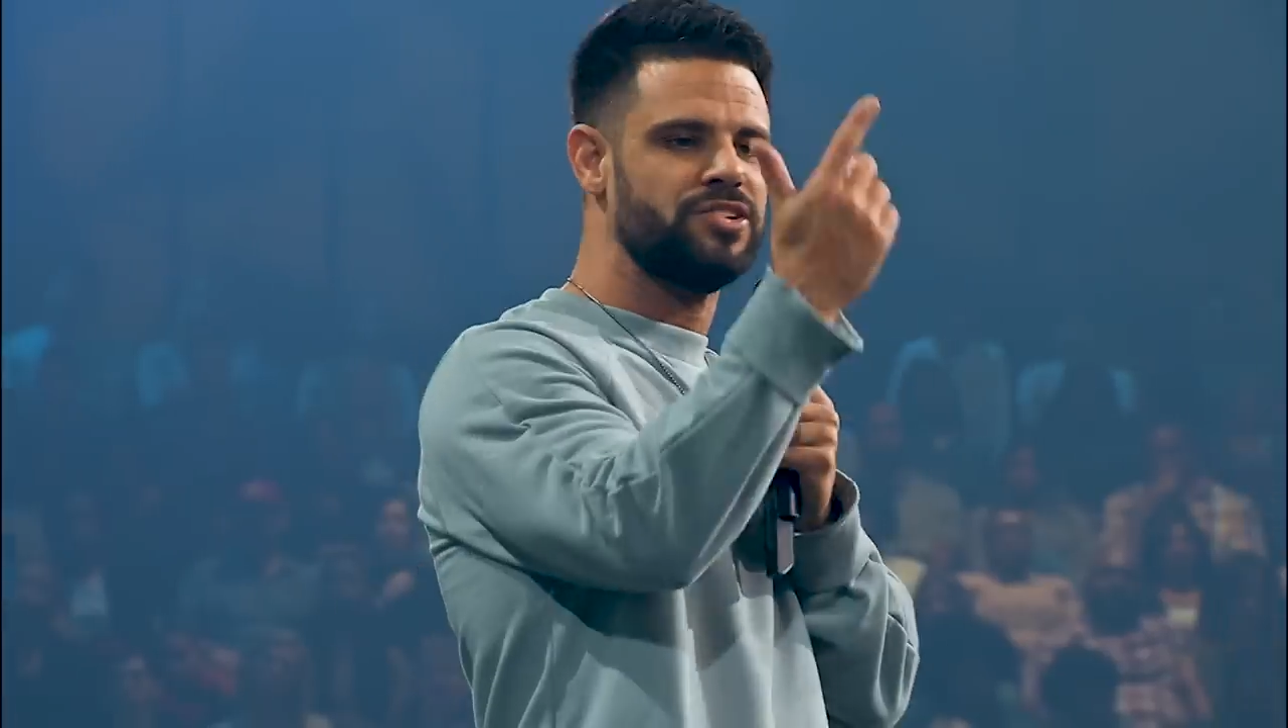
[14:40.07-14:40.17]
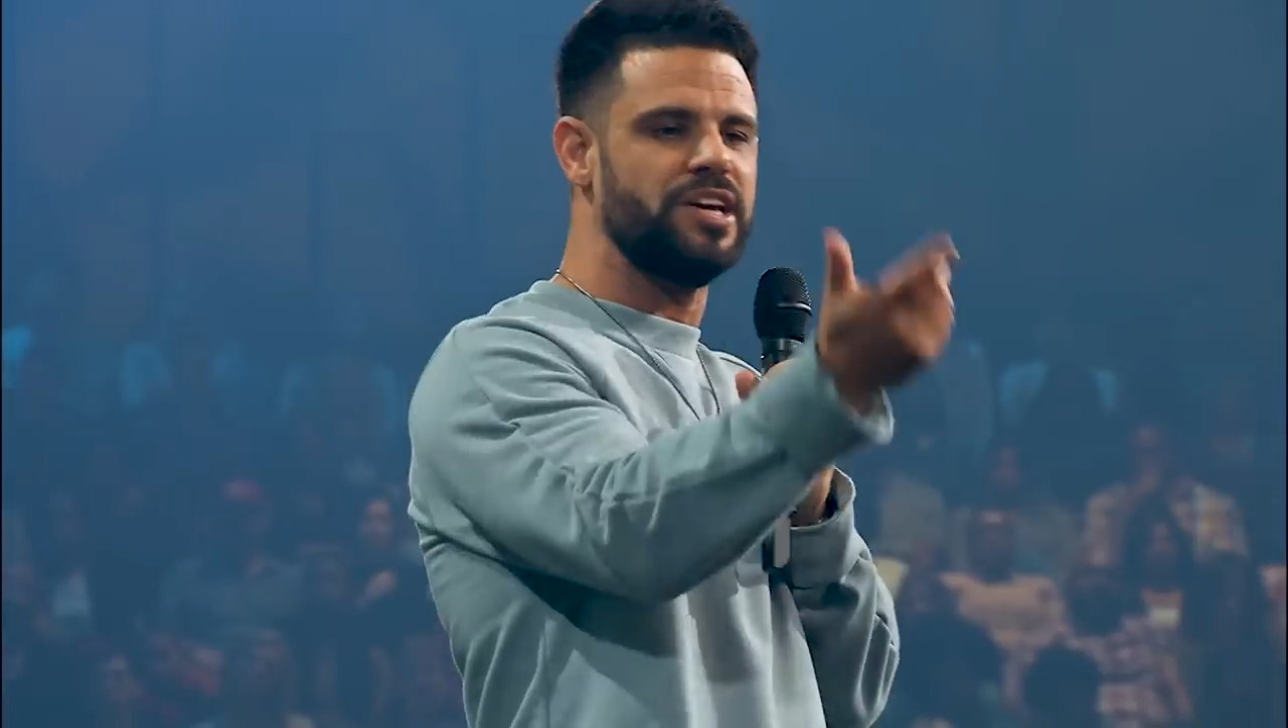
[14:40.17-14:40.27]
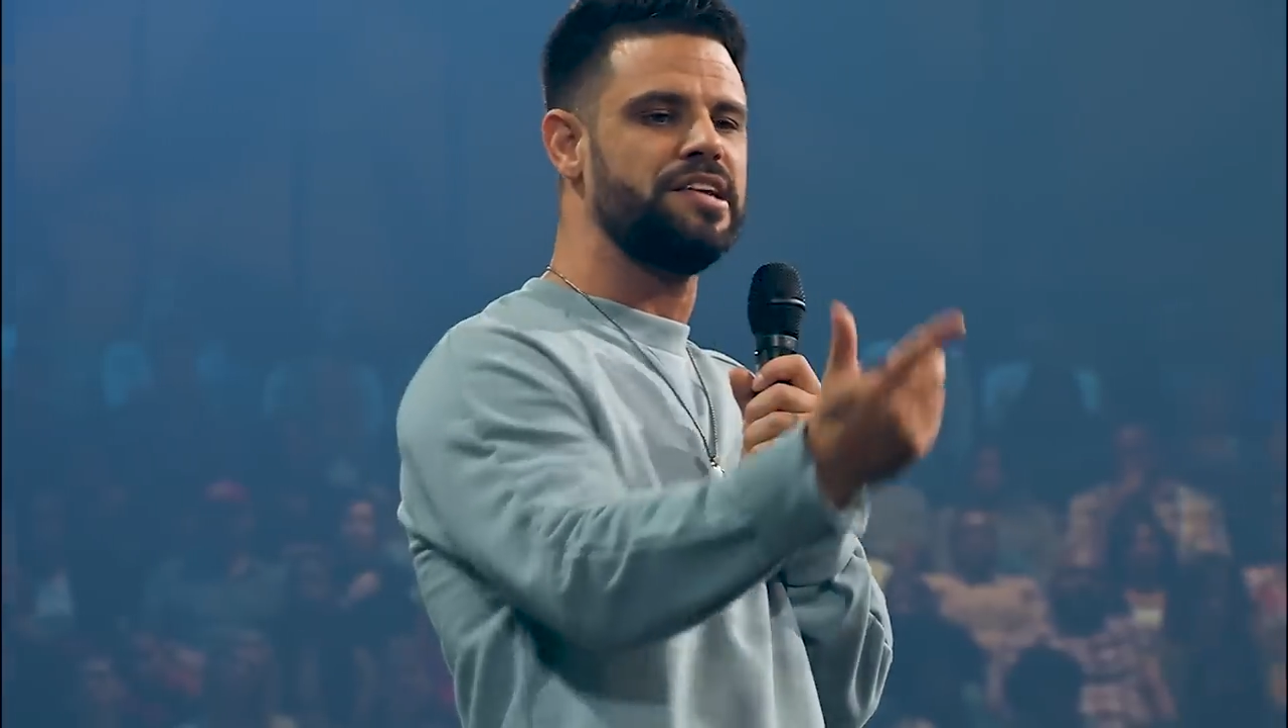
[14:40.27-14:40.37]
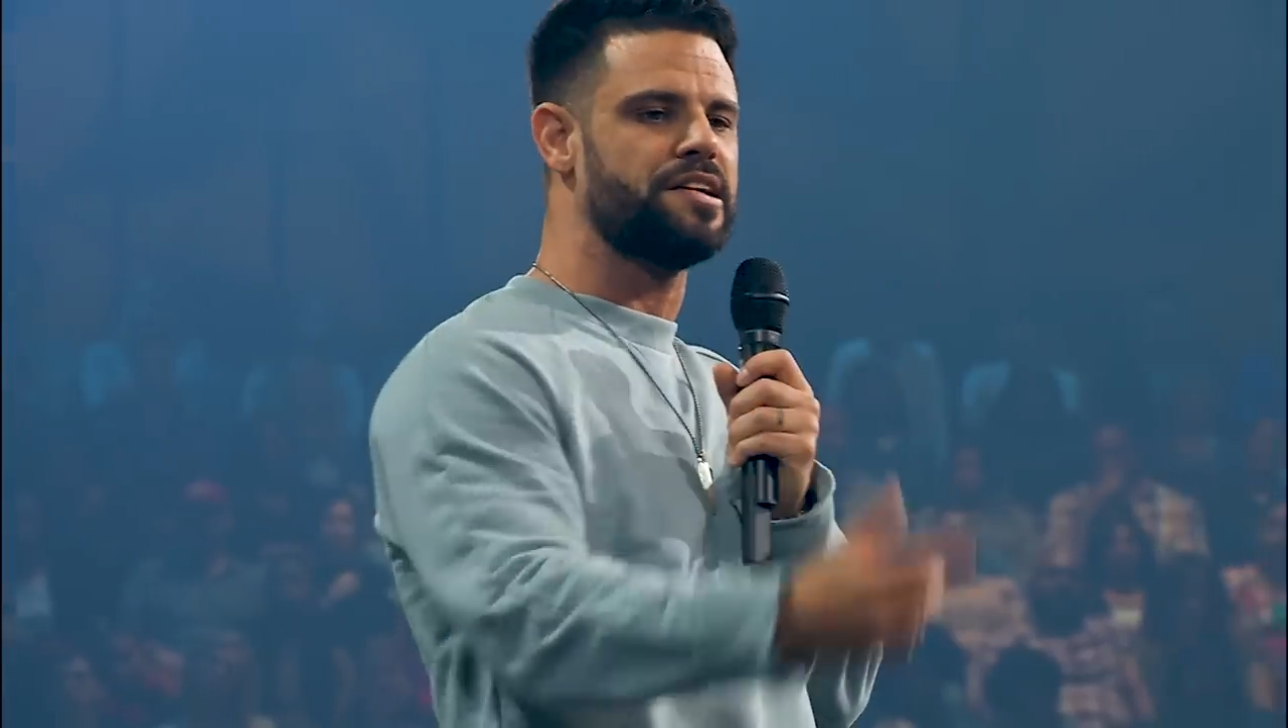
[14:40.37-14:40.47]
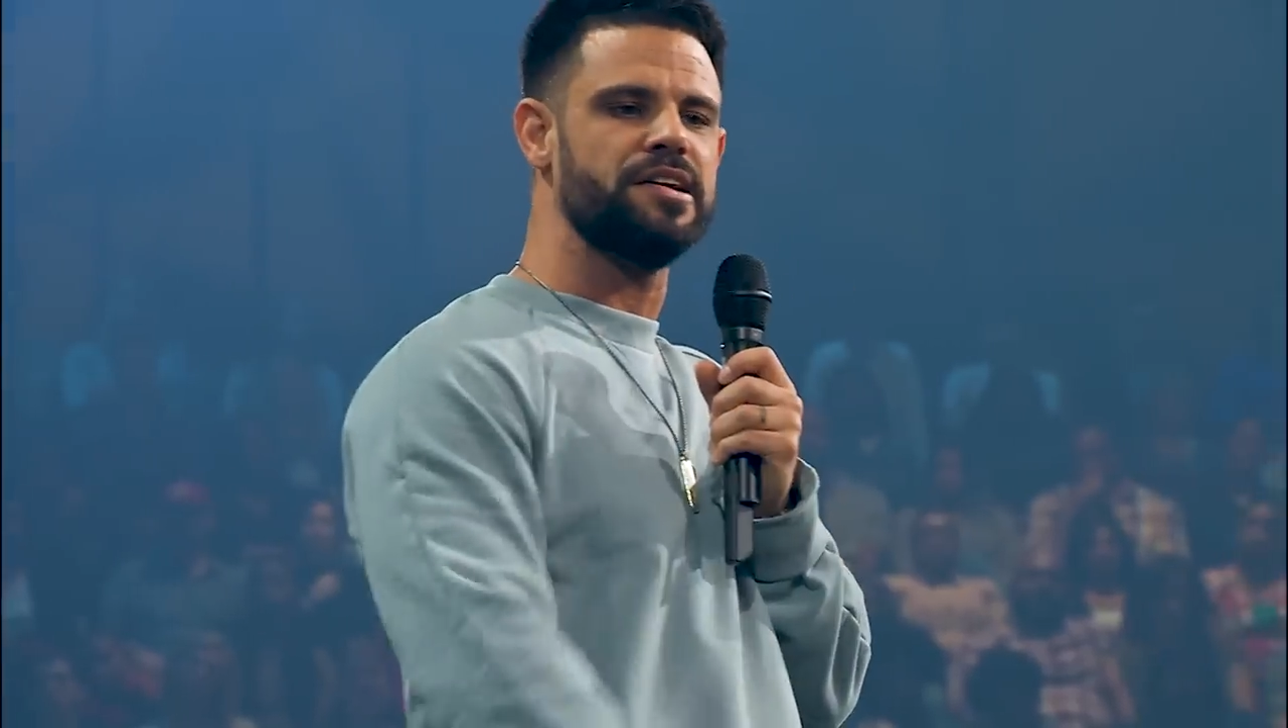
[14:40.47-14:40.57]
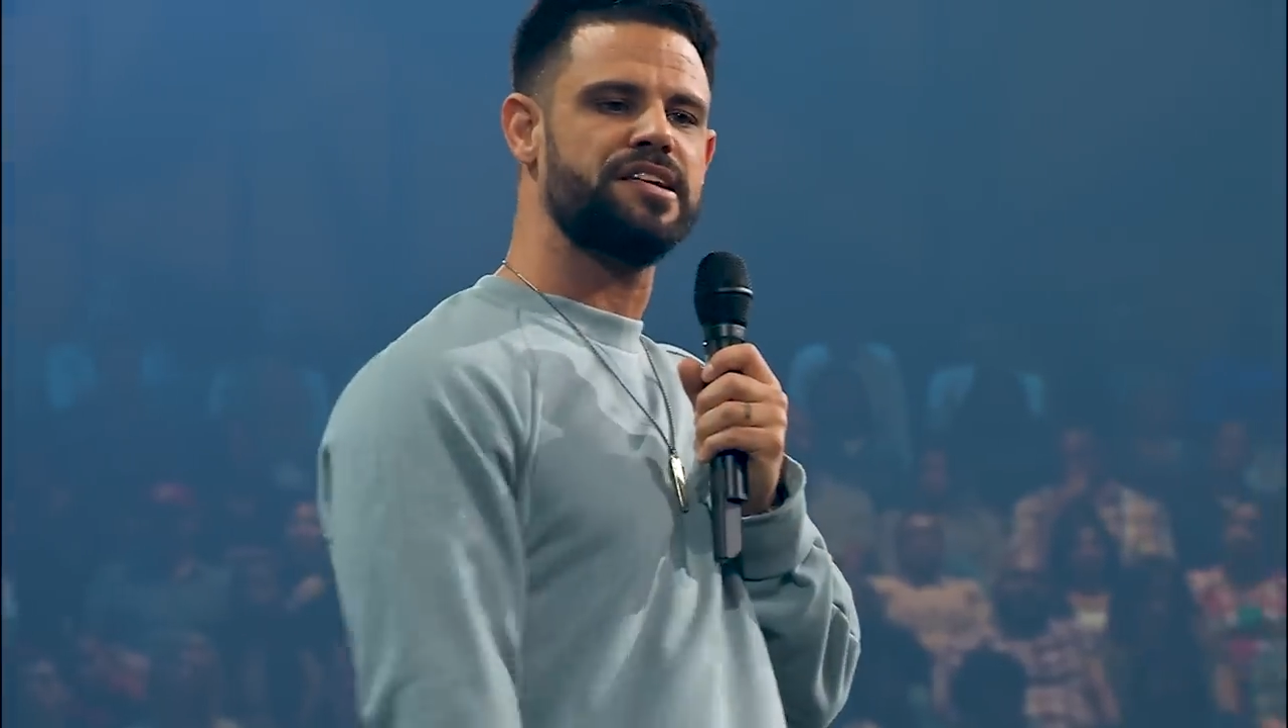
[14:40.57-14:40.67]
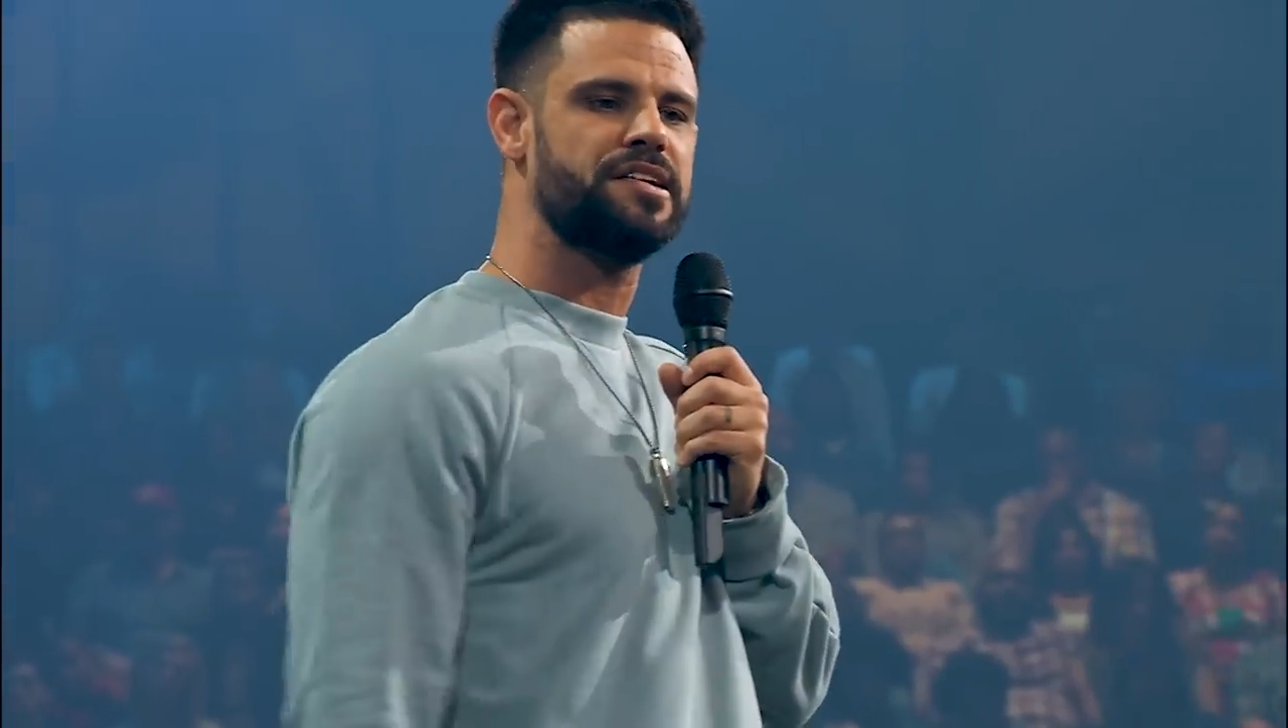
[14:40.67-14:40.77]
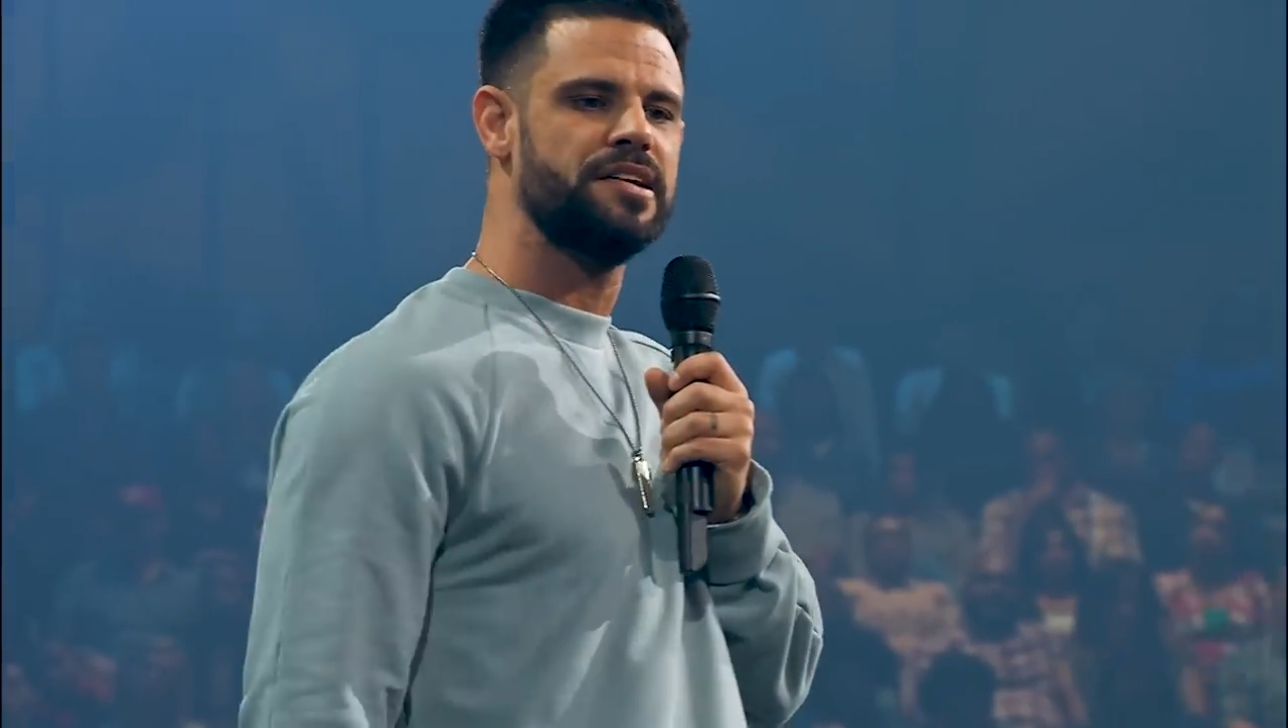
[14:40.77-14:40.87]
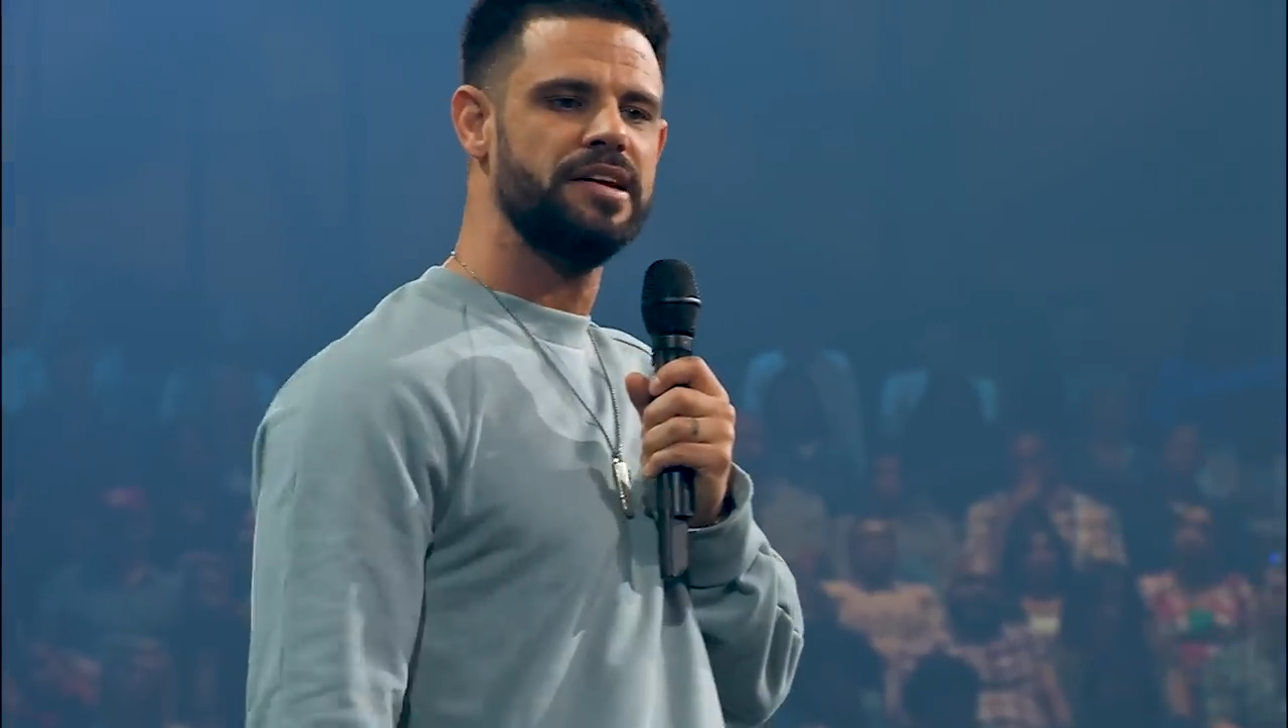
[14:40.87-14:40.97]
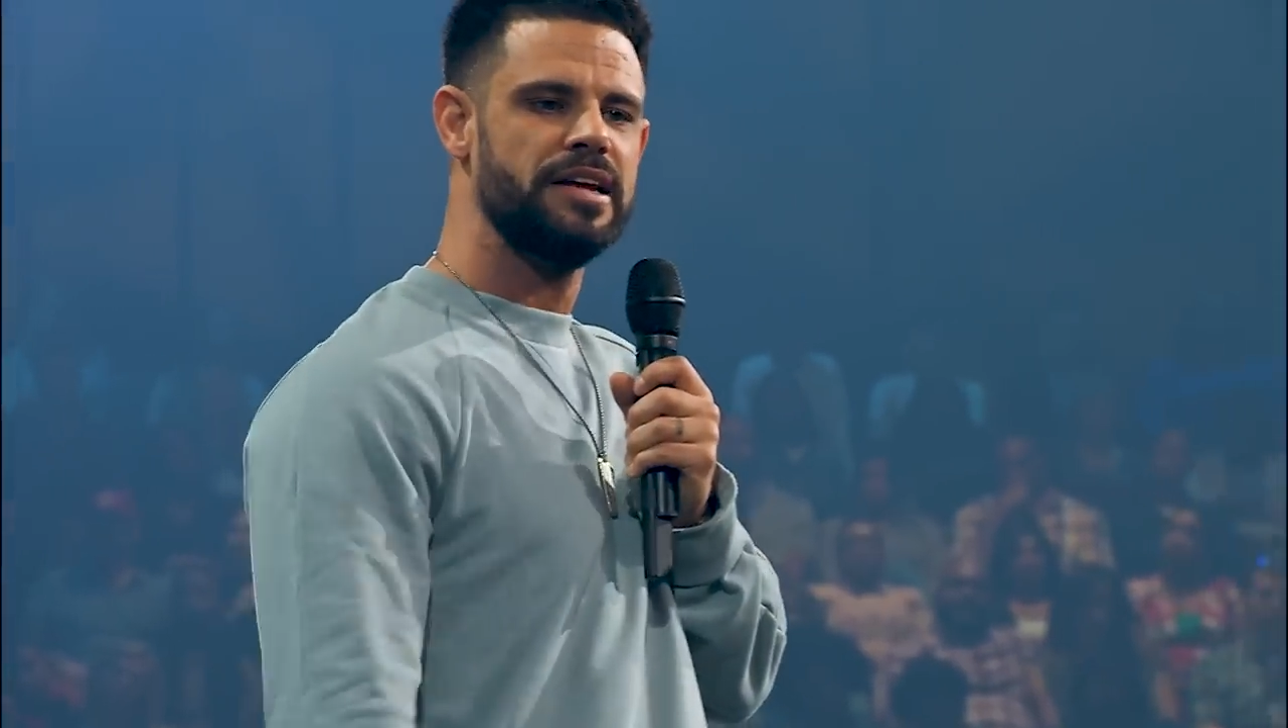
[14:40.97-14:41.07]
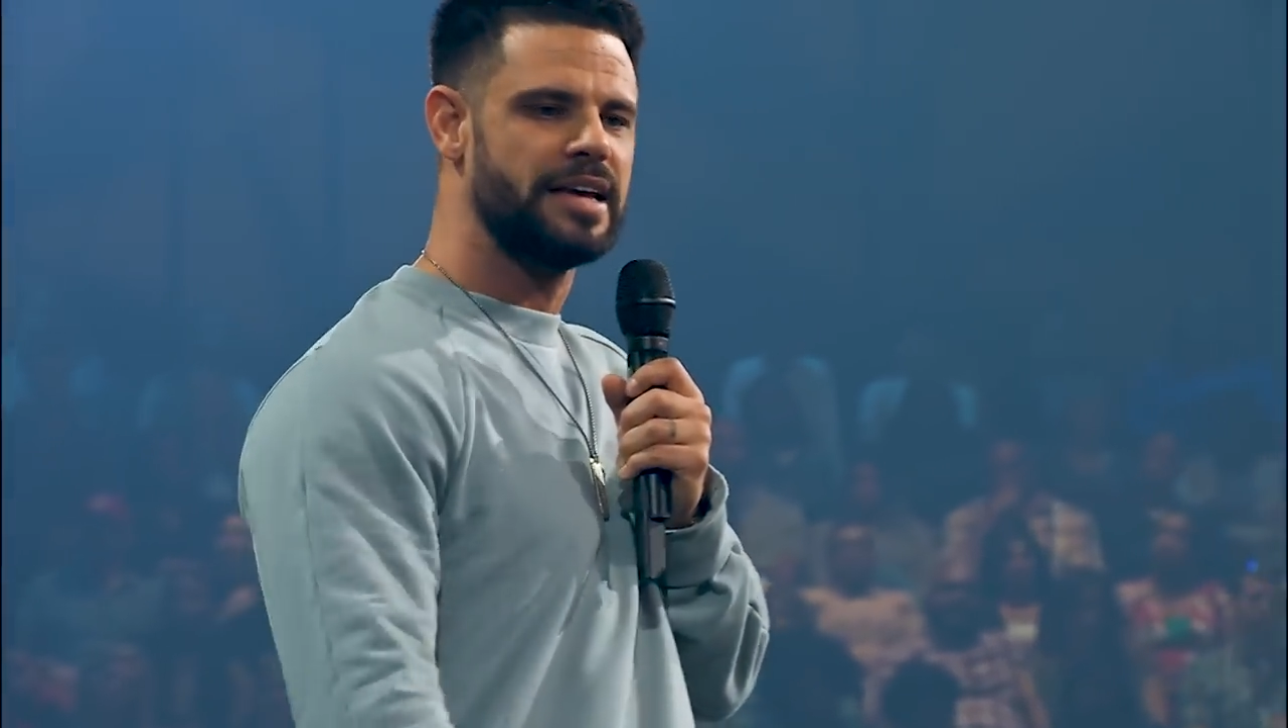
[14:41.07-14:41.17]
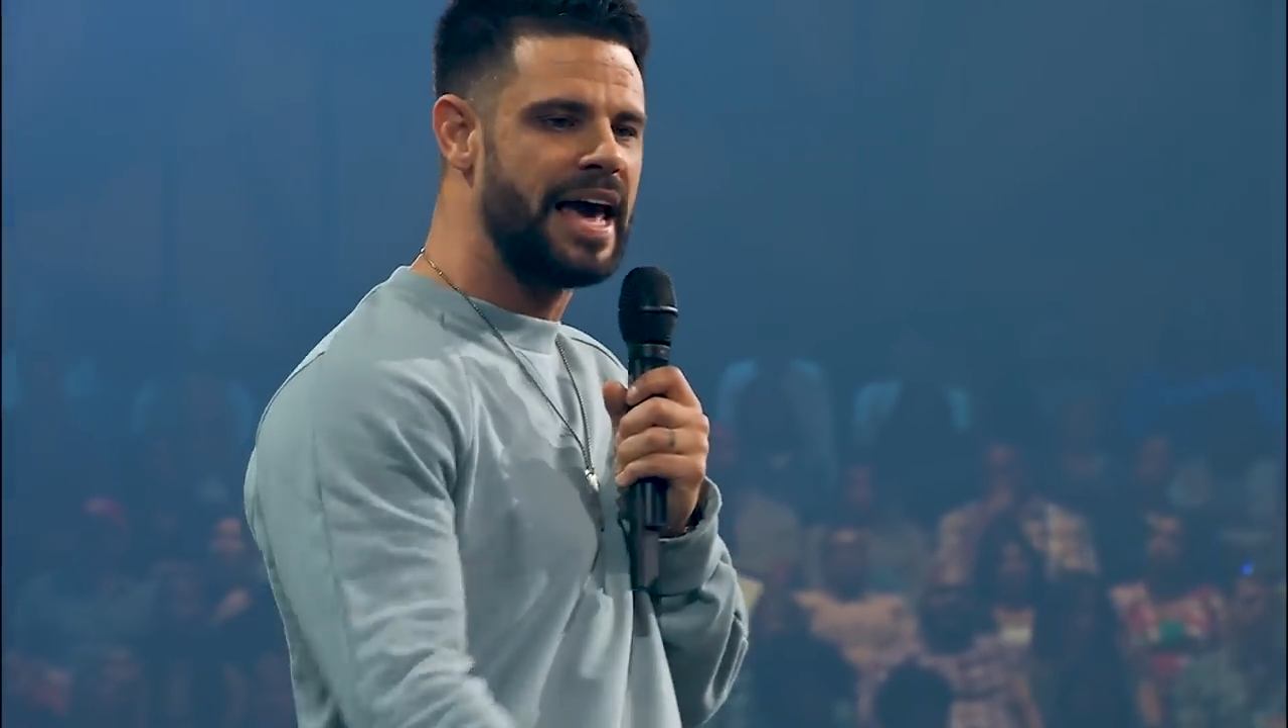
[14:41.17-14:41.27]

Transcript: Jesus